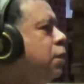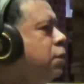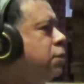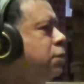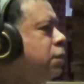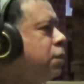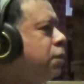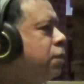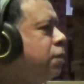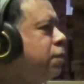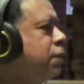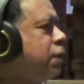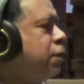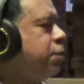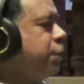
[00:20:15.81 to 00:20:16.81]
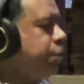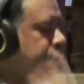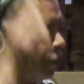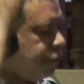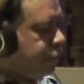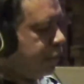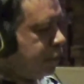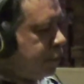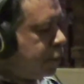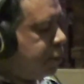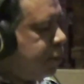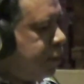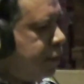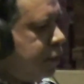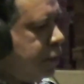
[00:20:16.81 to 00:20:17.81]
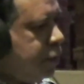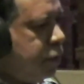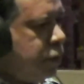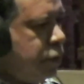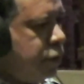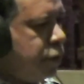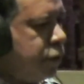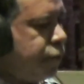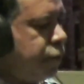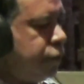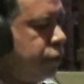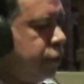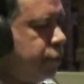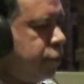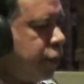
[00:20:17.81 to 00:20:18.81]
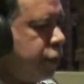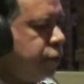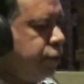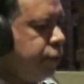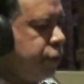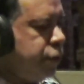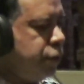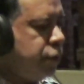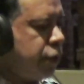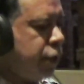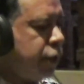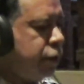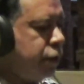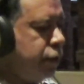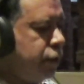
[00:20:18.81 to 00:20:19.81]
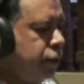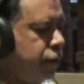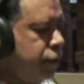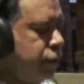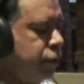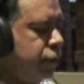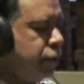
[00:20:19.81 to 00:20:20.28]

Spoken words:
so that'll be my first experience teaching for Zoom. So I had to redesign a whole